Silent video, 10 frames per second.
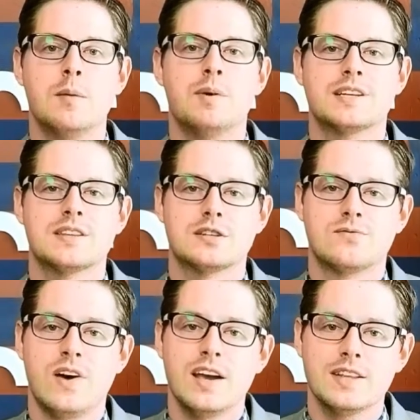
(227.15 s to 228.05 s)
But to the
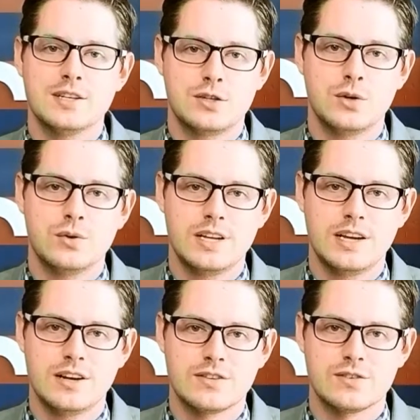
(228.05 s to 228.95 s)
finely tuned
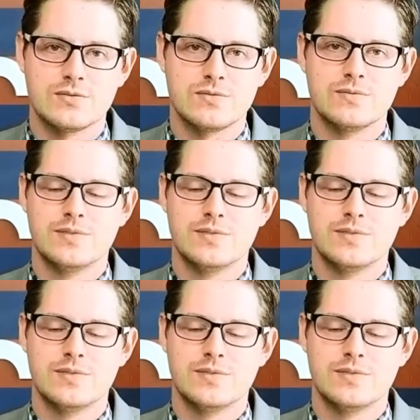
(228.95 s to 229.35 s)
ears of...